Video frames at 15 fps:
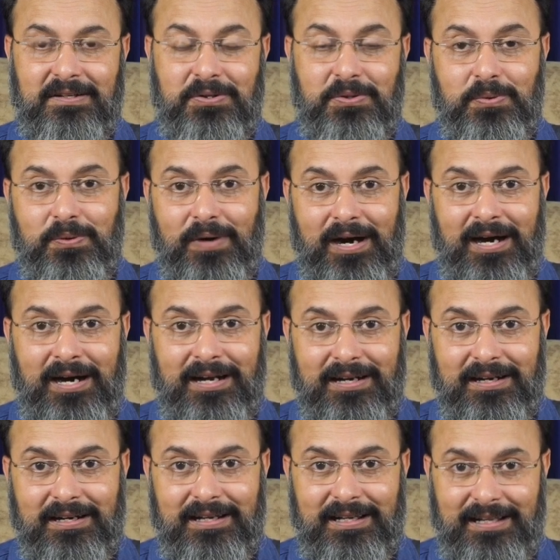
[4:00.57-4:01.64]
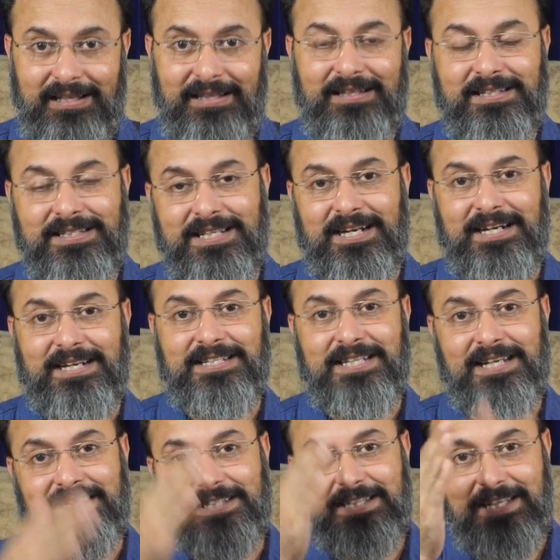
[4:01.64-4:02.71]
you are in the Sade
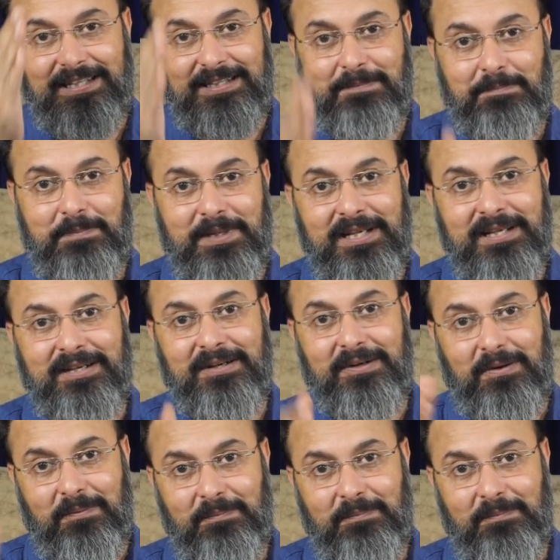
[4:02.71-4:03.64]
Sati at the peak,